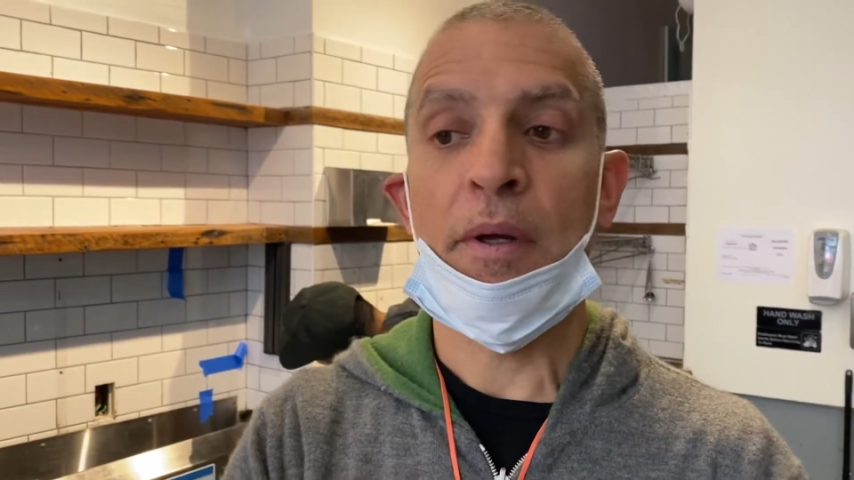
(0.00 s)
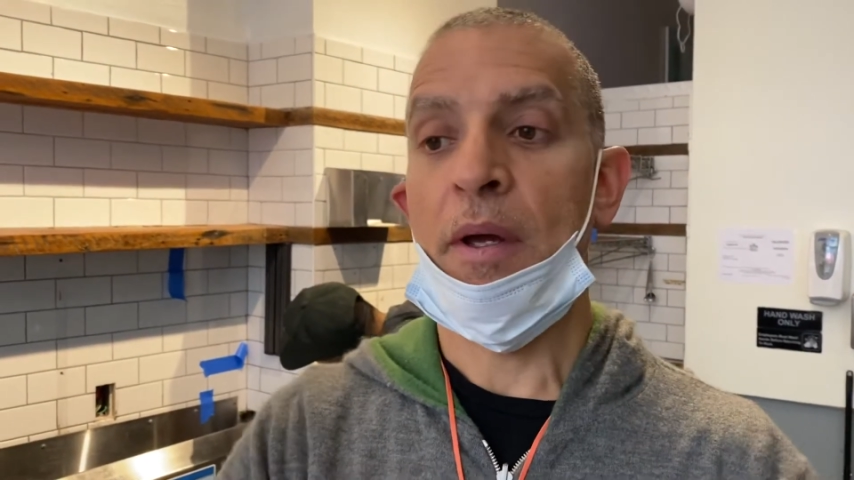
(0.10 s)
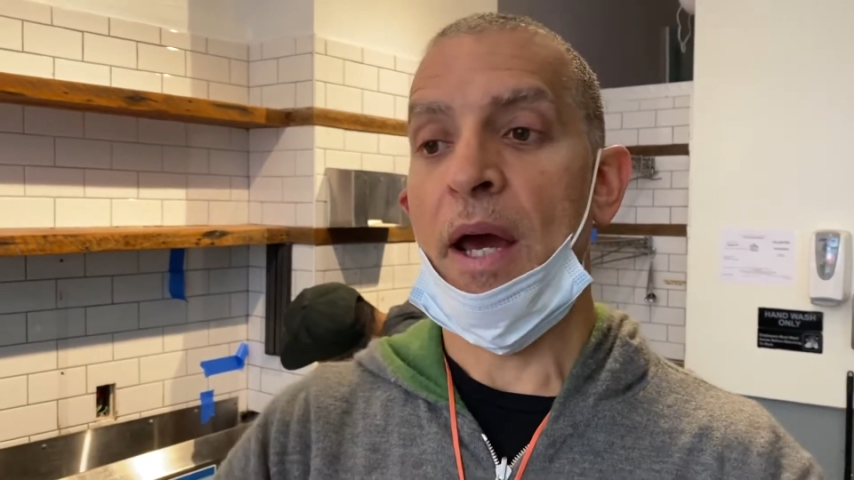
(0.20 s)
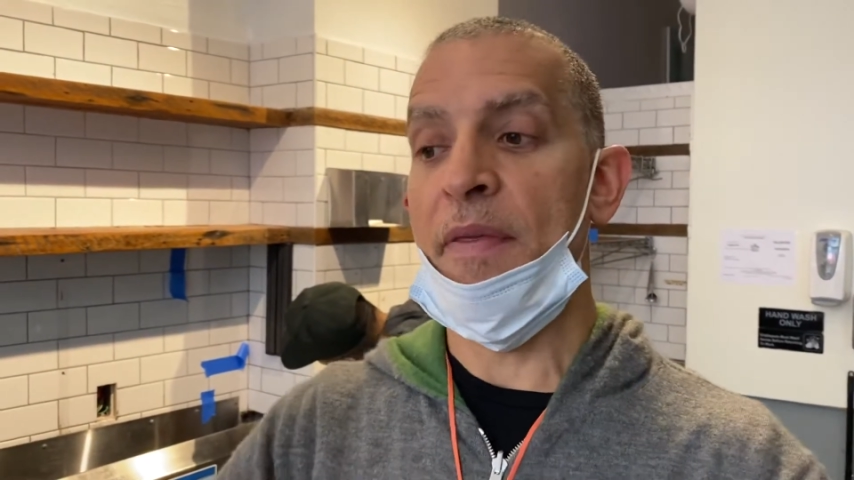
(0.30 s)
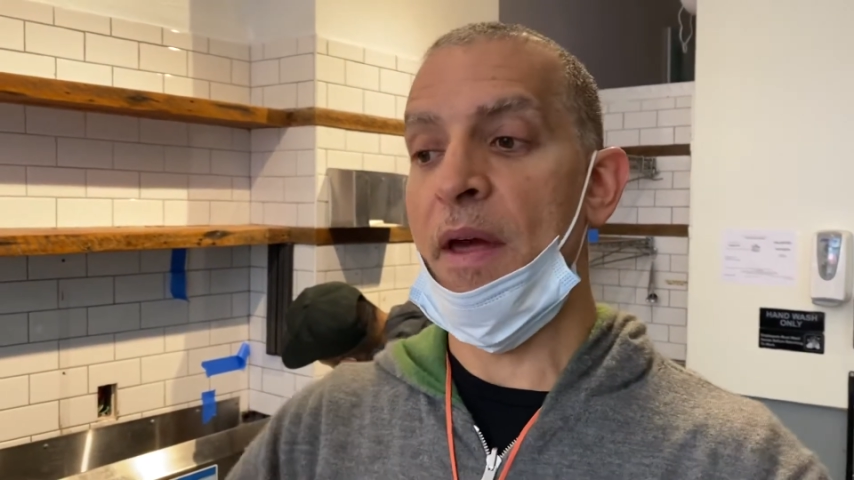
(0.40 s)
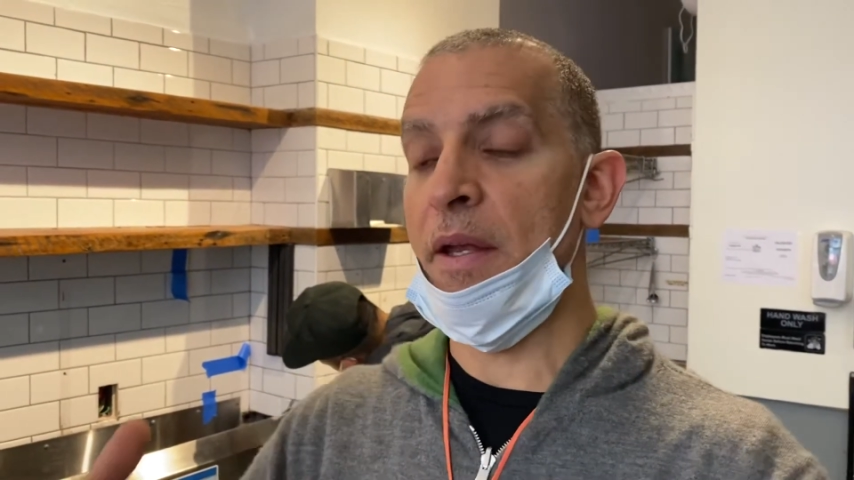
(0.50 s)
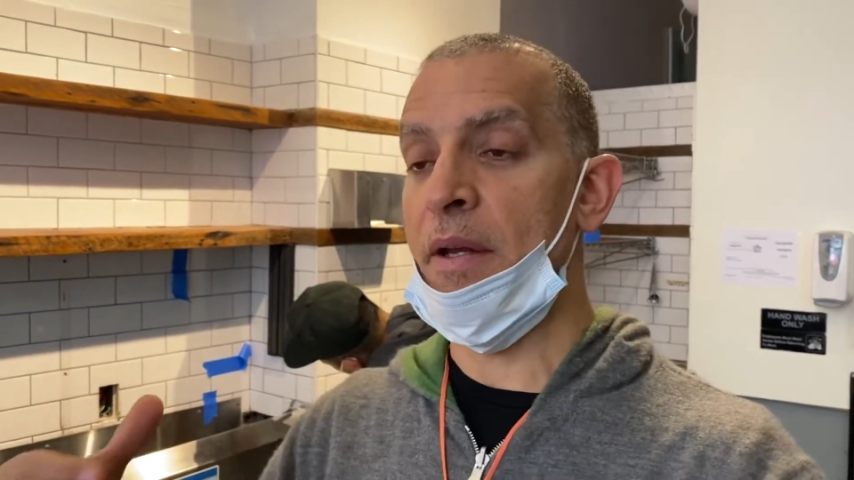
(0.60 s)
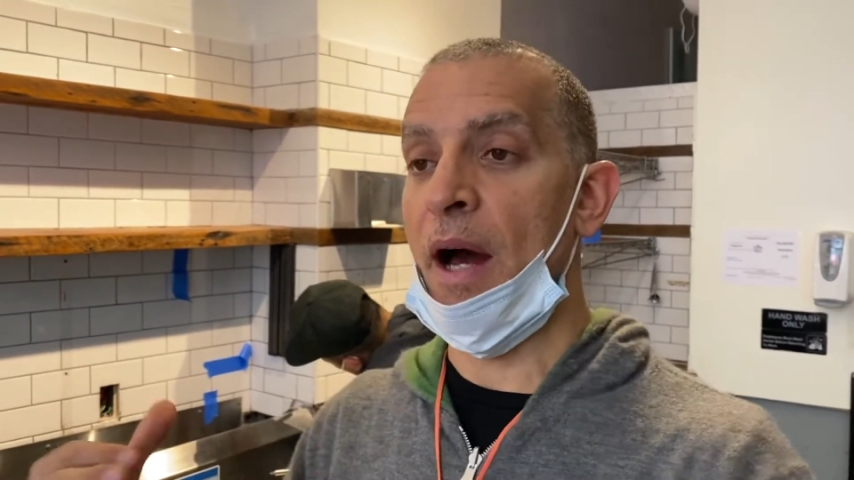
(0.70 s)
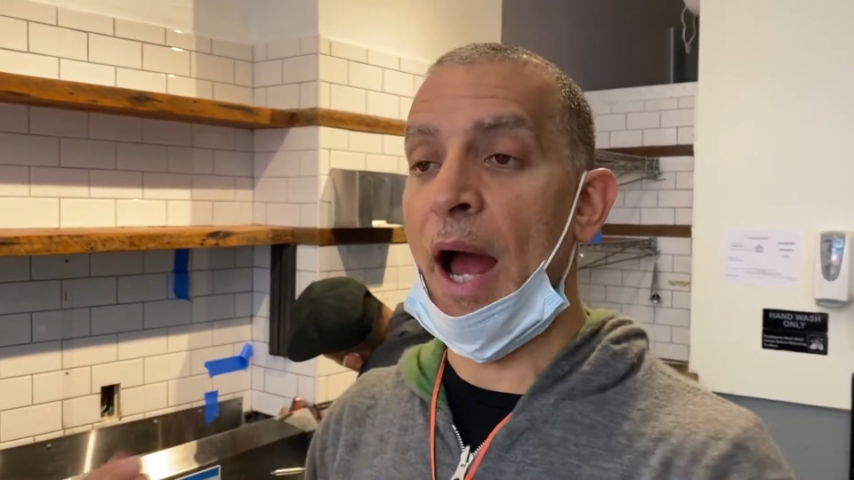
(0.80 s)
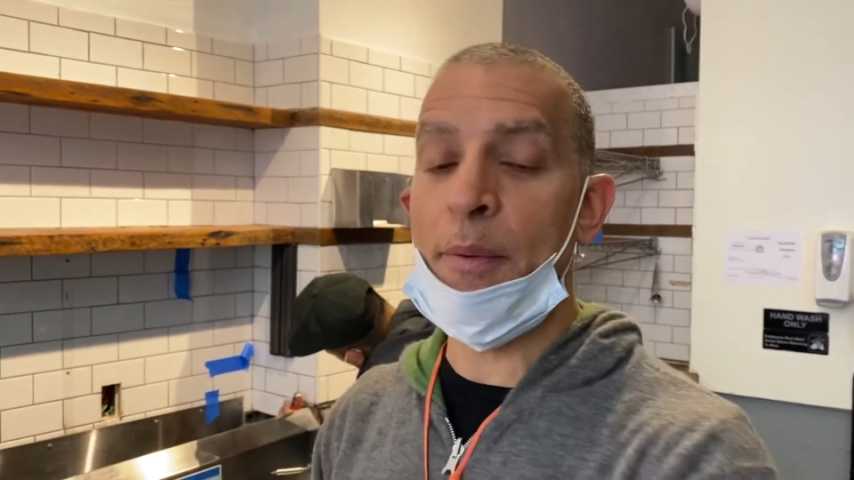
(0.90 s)
and
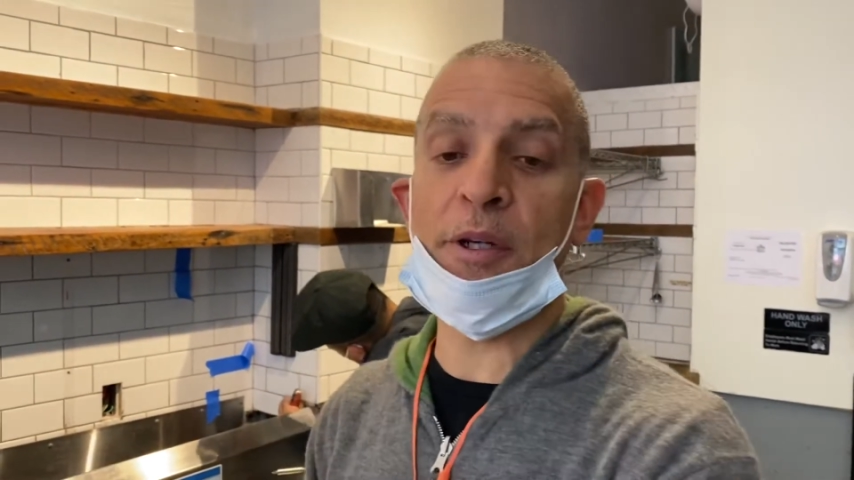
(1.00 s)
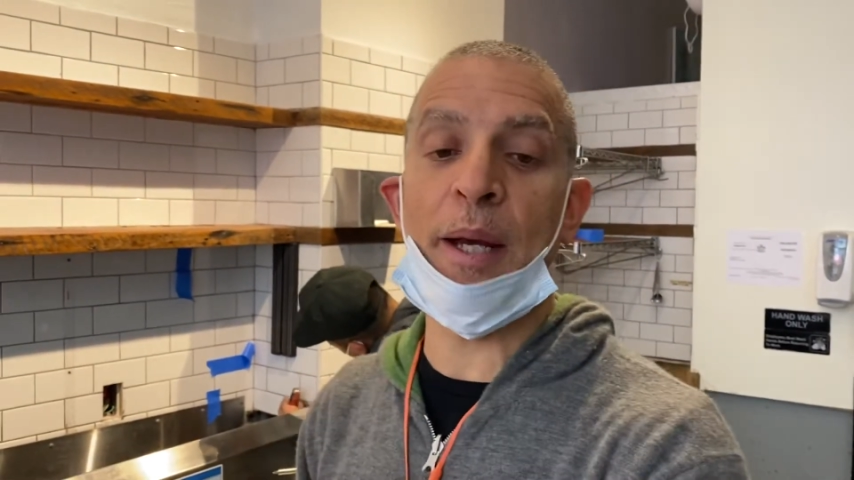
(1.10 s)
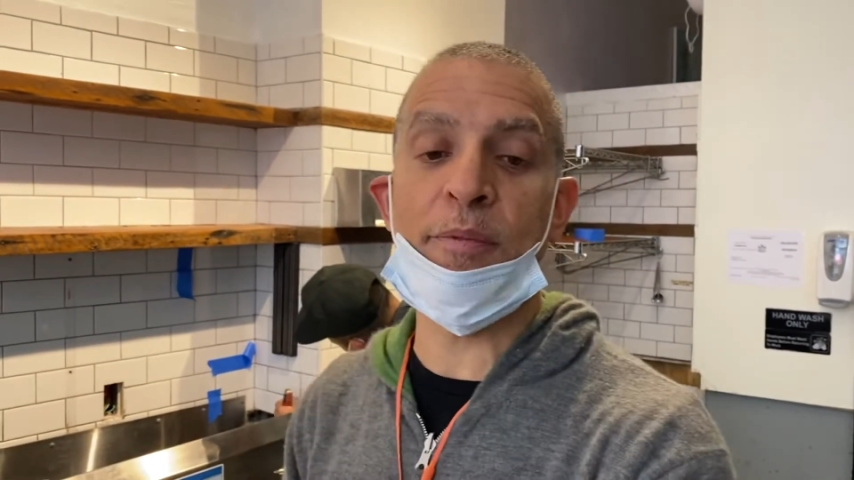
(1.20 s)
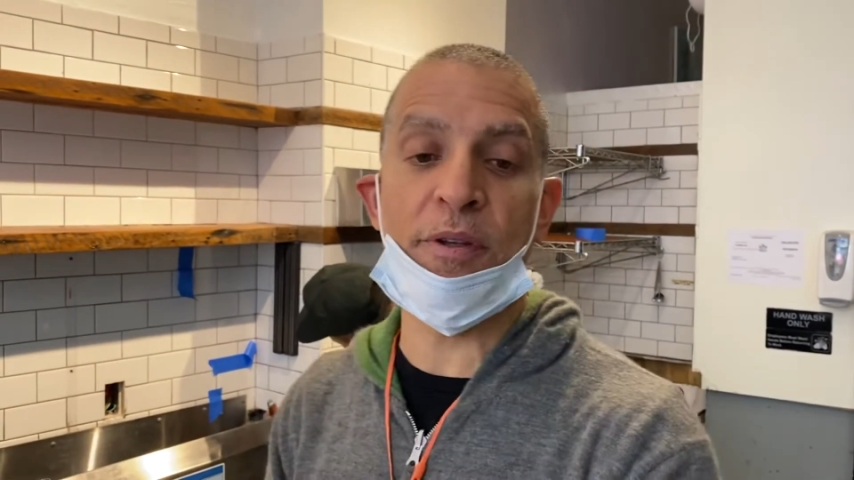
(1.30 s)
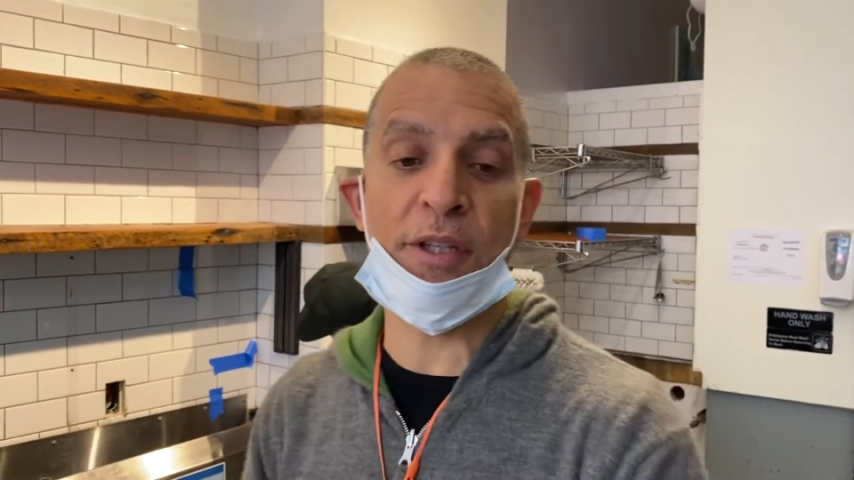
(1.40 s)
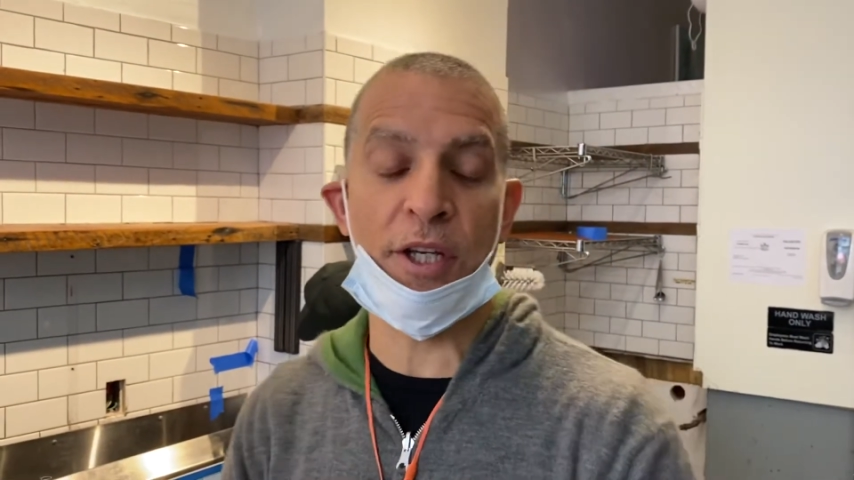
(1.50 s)
then I would come to the